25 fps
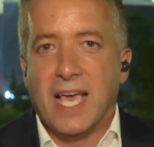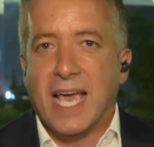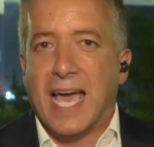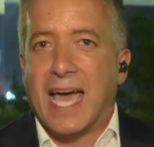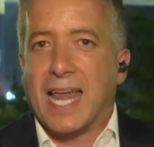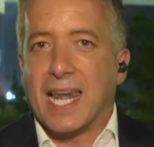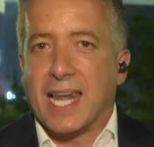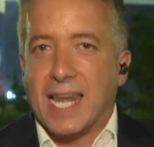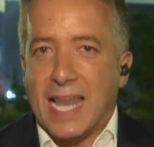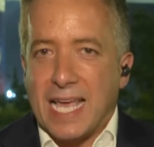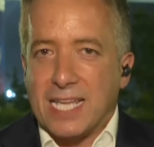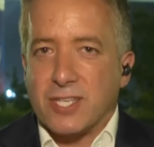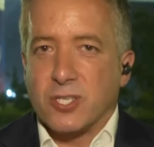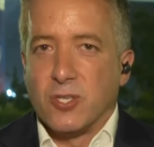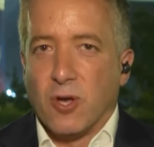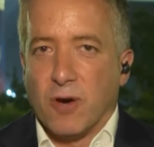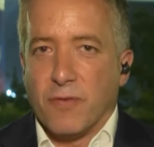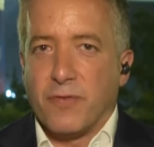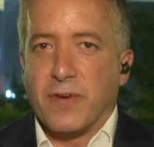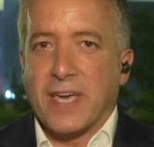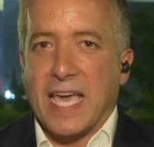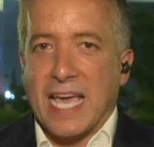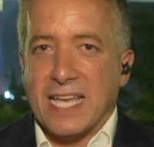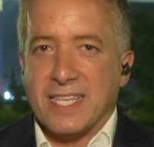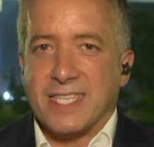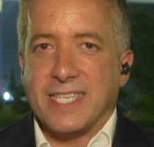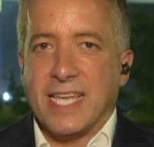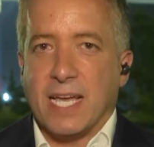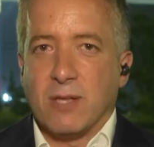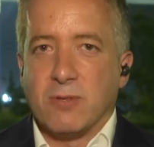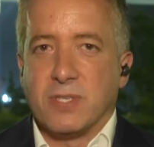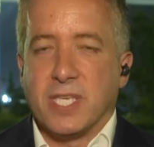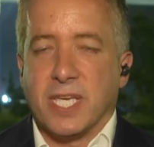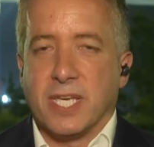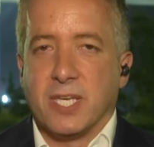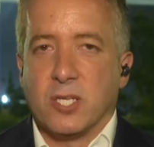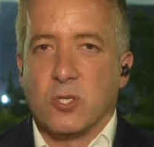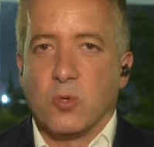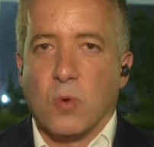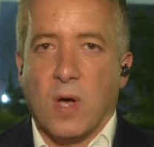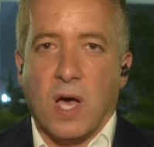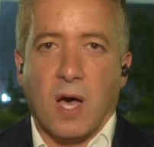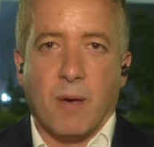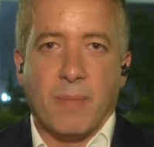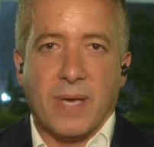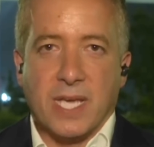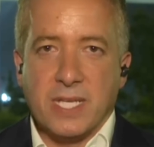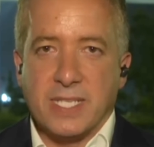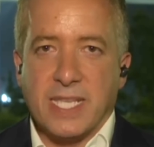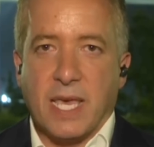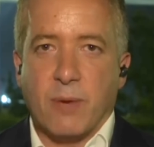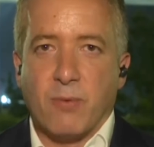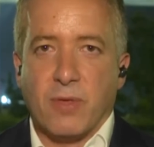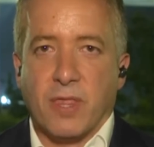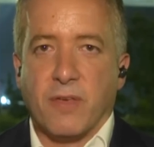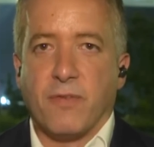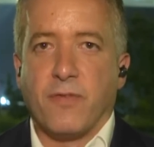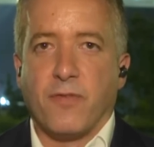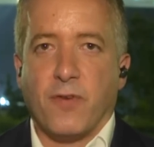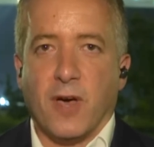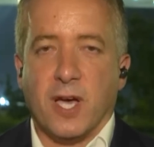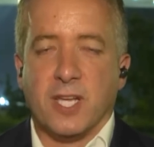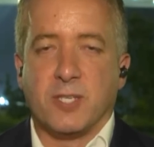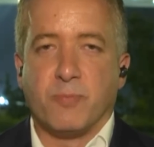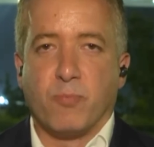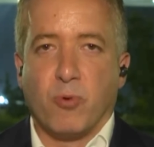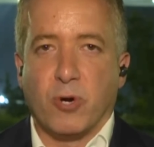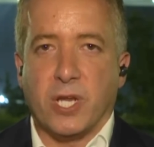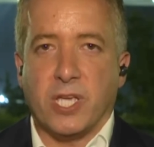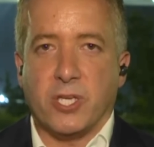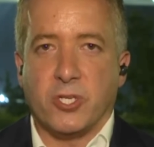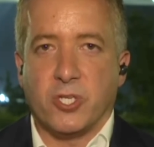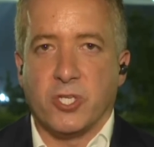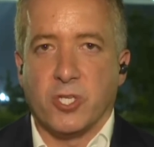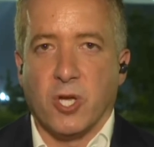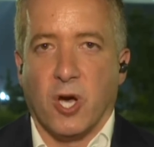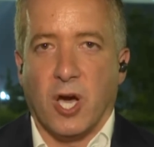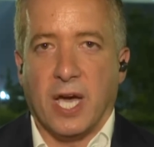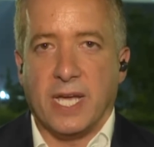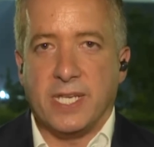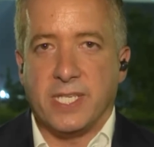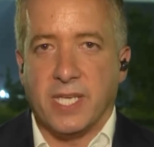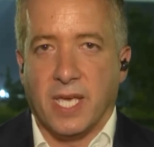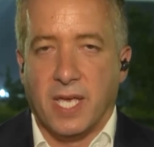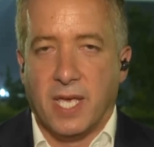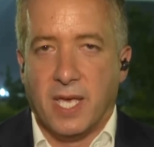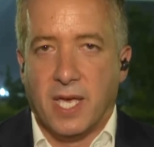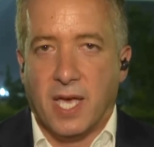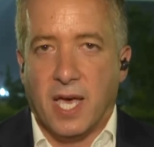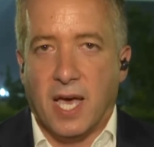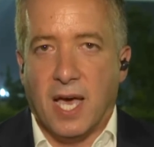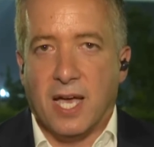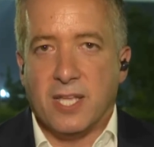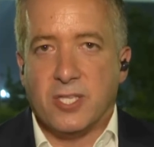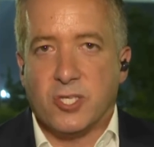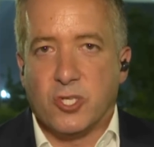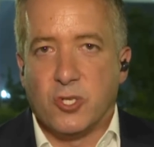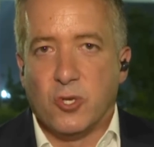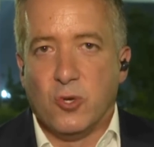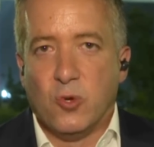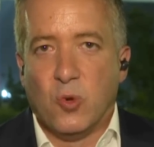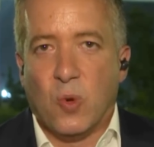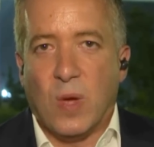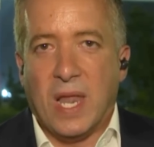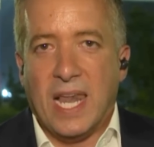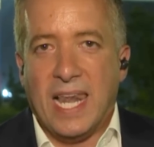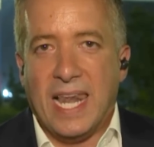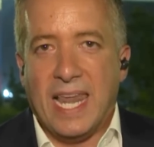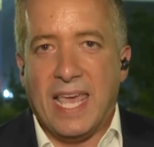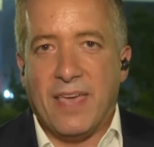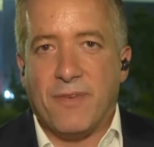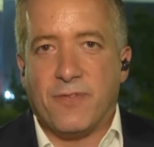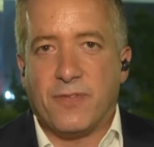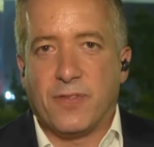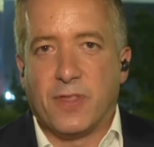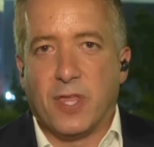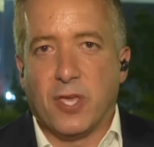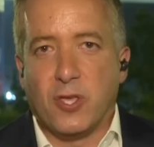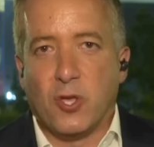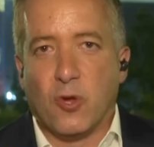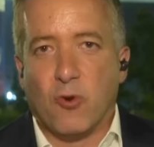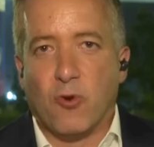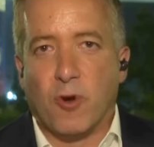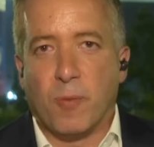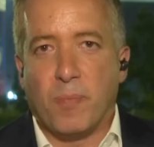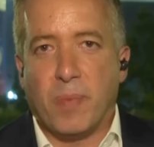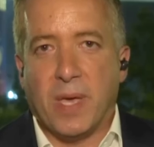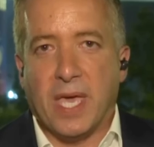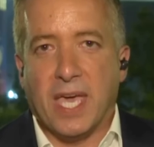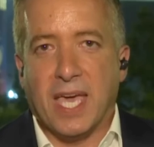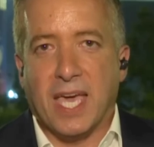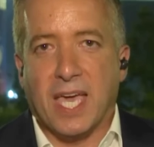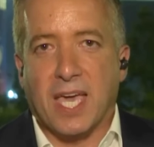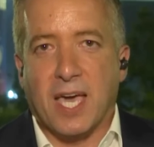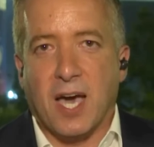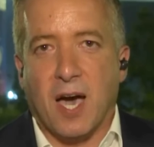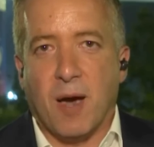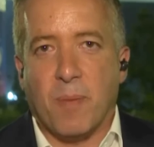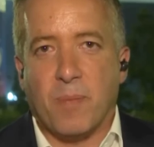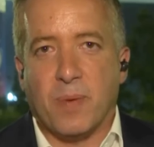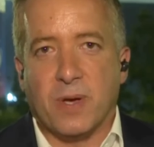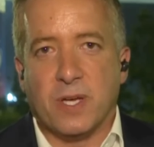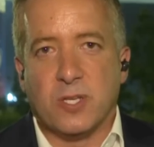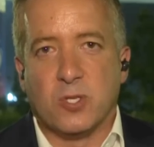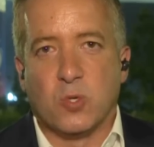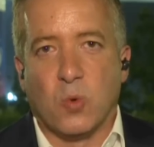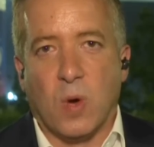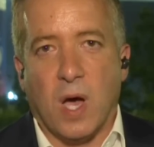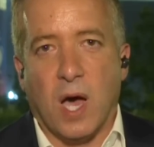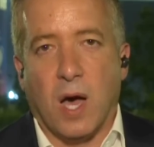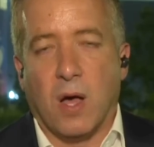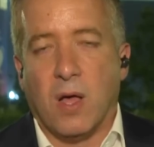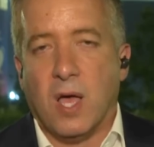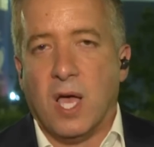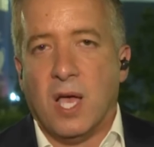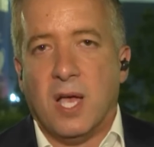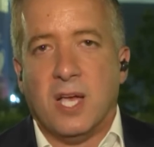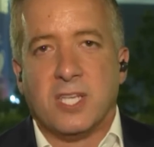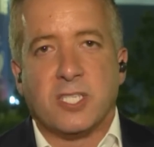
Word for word: And let's not forget Celtic as well, because they were the first British side uh, to lift the European Cup as well.